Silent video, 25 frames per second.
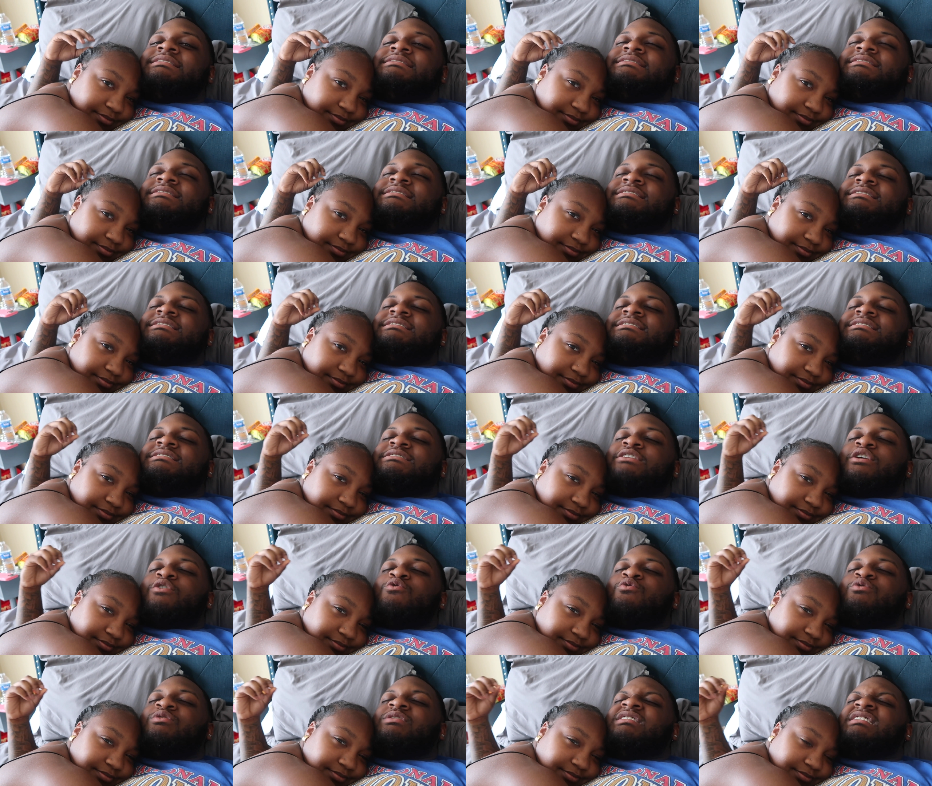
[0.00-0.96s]
Speaker 1: is just
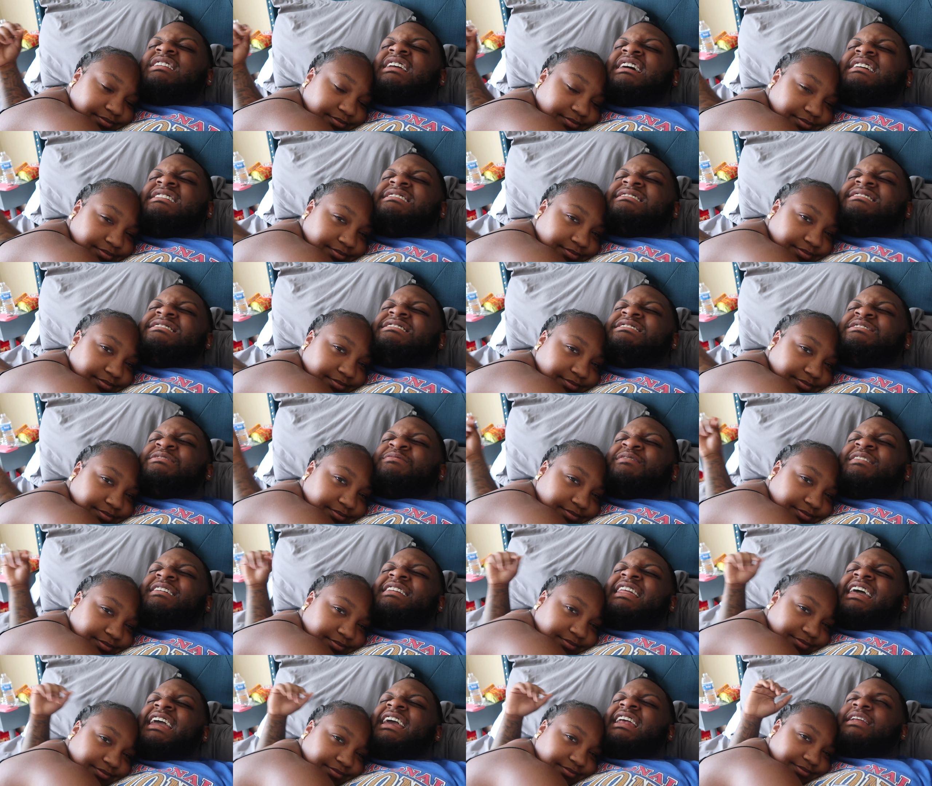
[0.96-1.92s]
so late. She just
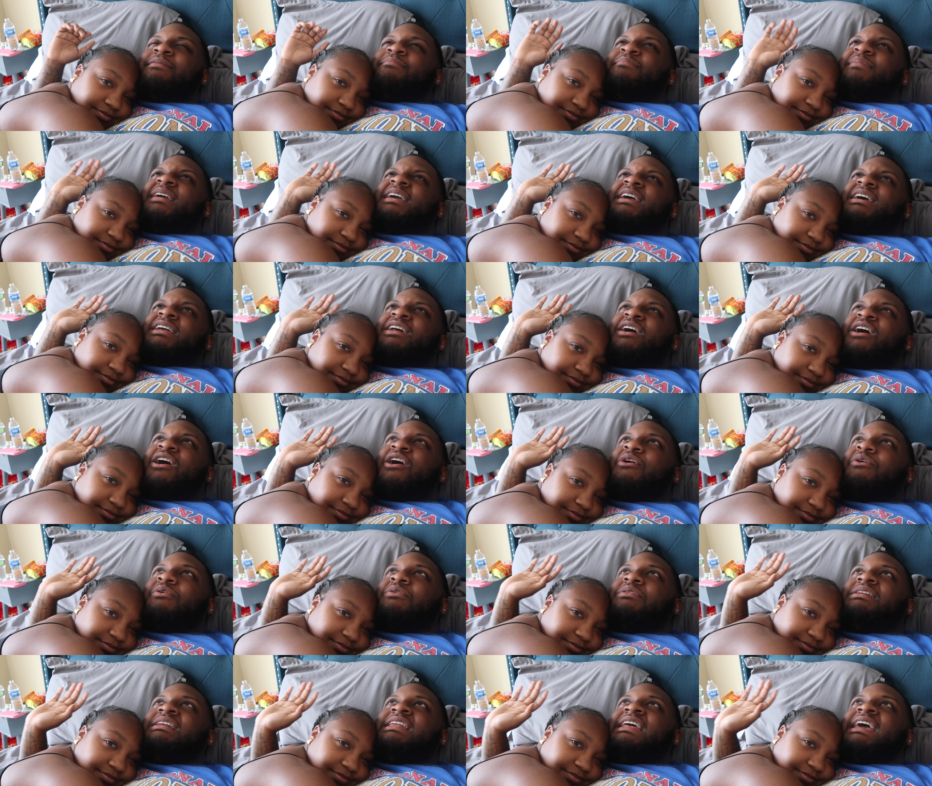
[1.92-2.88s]
wanna lay in the bed
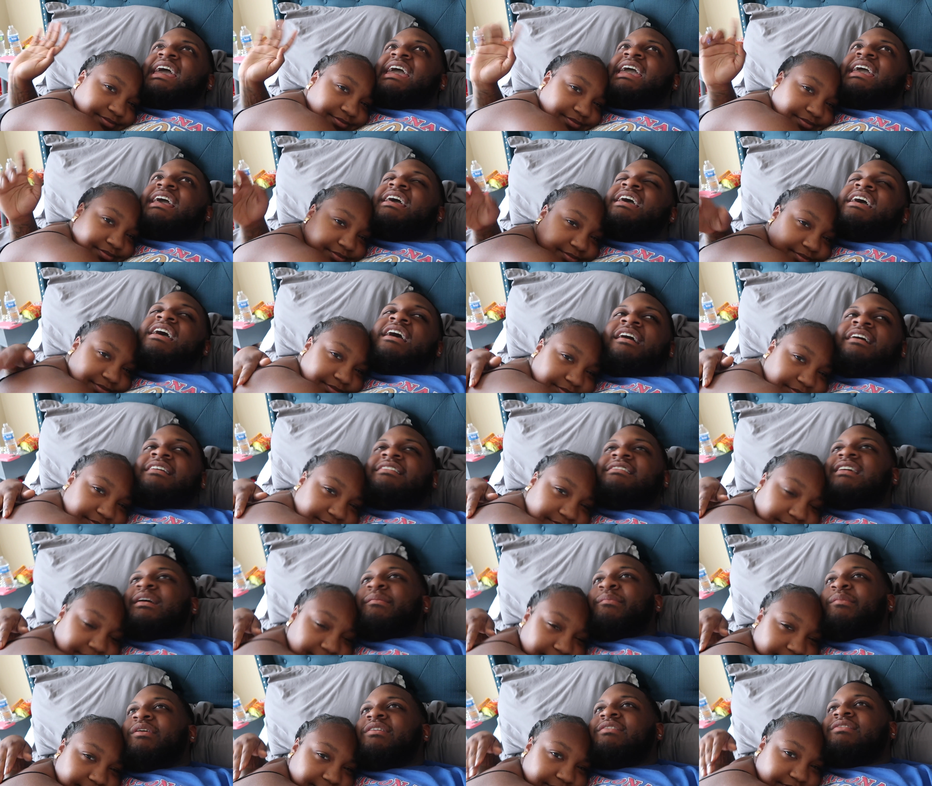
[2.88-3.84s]
all day.
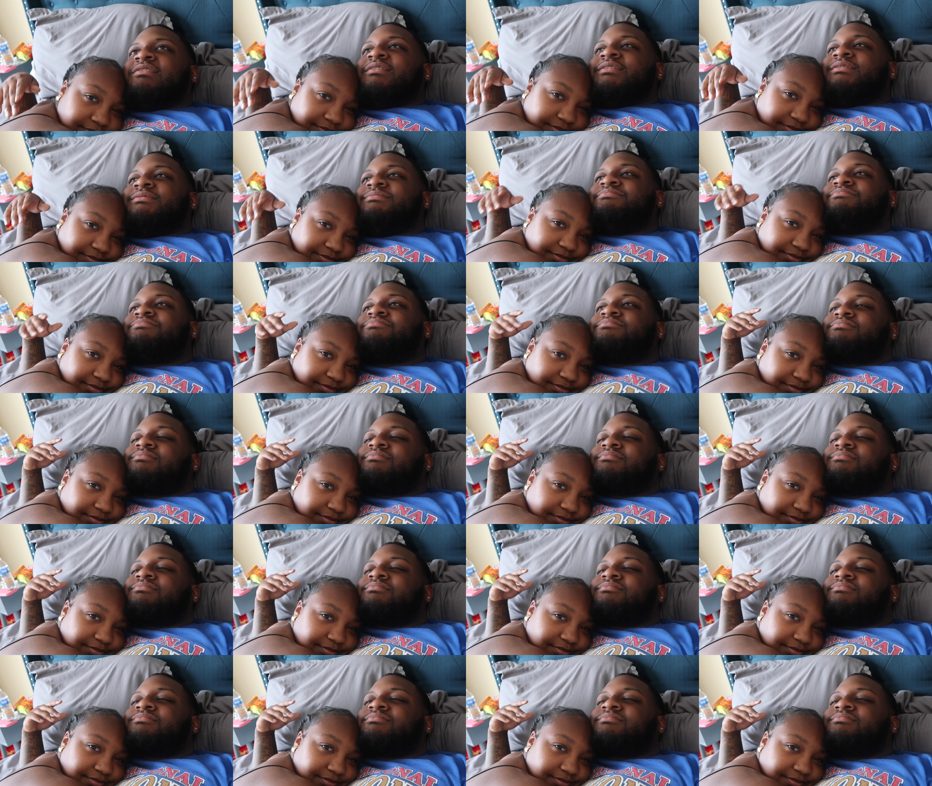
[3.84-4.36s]
Tell me something.